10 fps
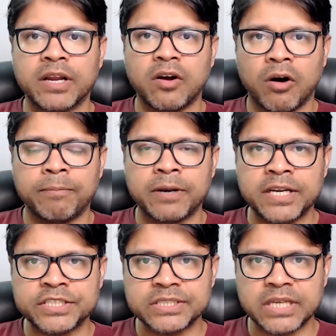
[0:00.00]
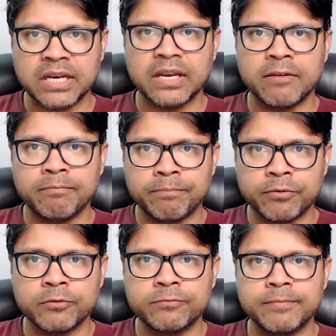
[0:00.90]
a operational
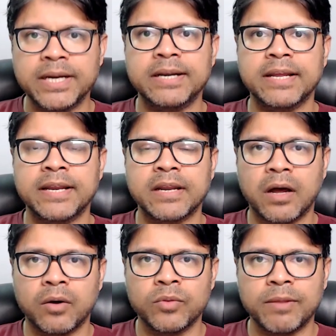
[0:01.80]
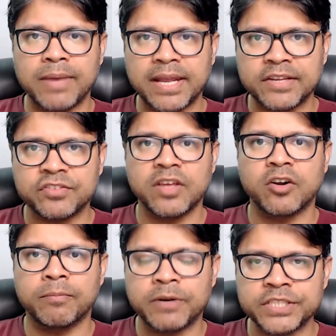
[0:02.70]
improvement in how they manage
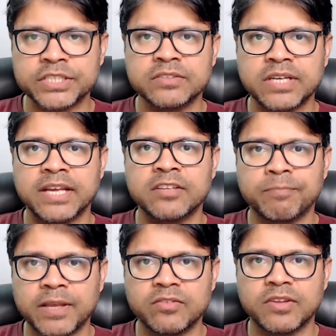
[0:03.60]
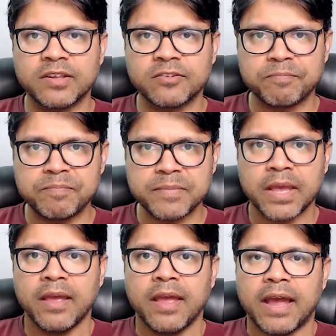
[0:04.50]
their operations and expenses,
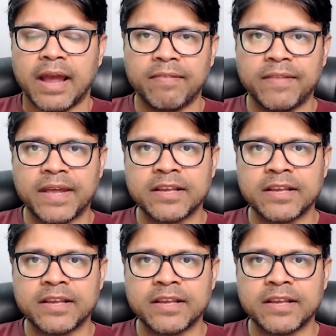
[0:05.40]
and they're